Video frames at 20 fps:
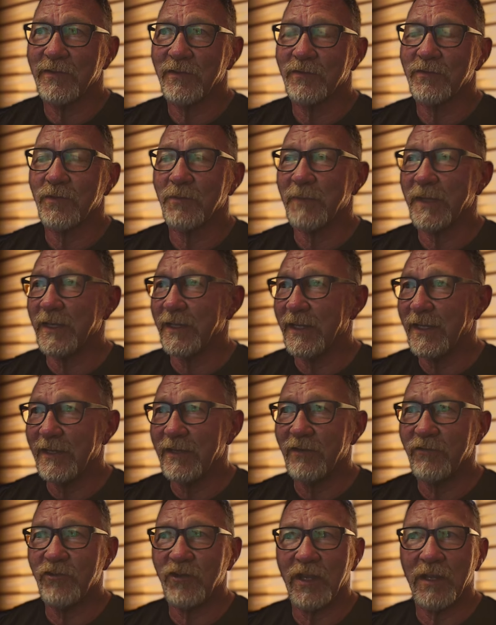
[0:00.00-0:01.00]
system and a
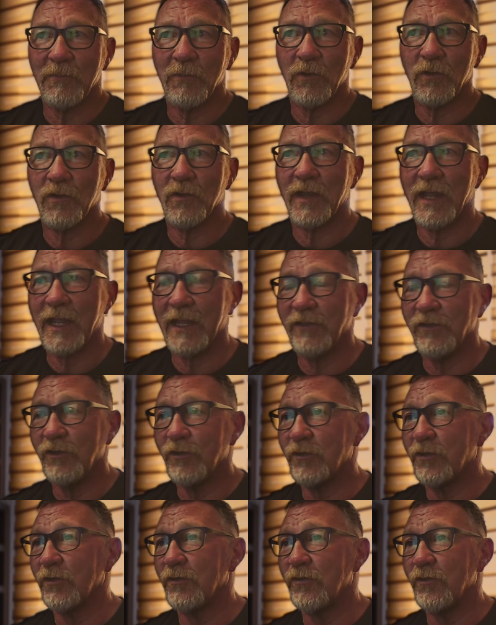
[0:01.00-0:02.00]
heated chamber and
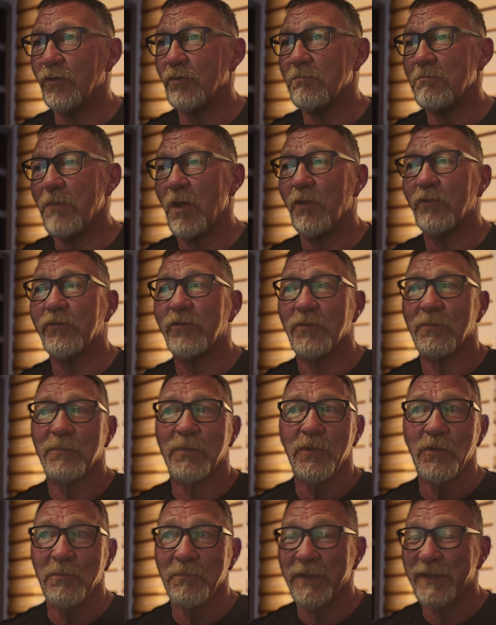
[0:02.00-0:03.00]
you could do
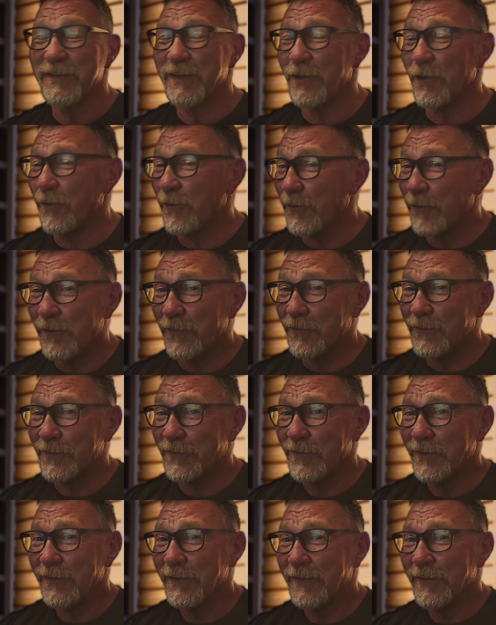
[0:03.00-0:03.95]
multiple materials,